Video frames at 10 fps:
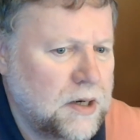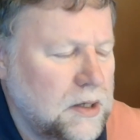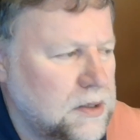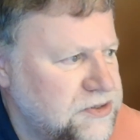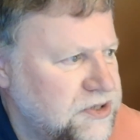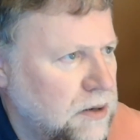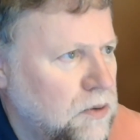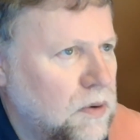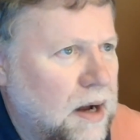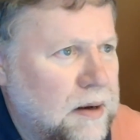
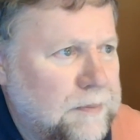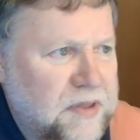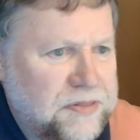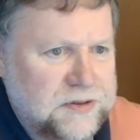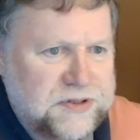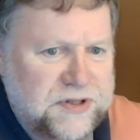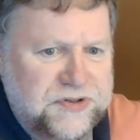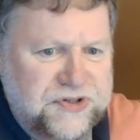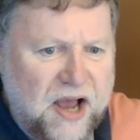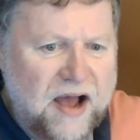So there's this
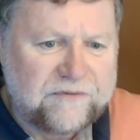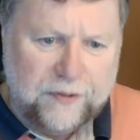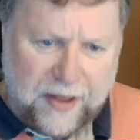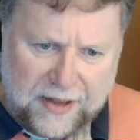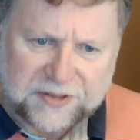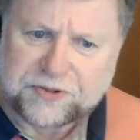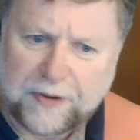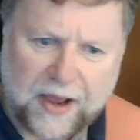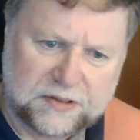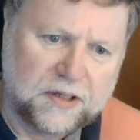sovereign
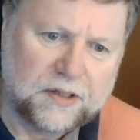aspect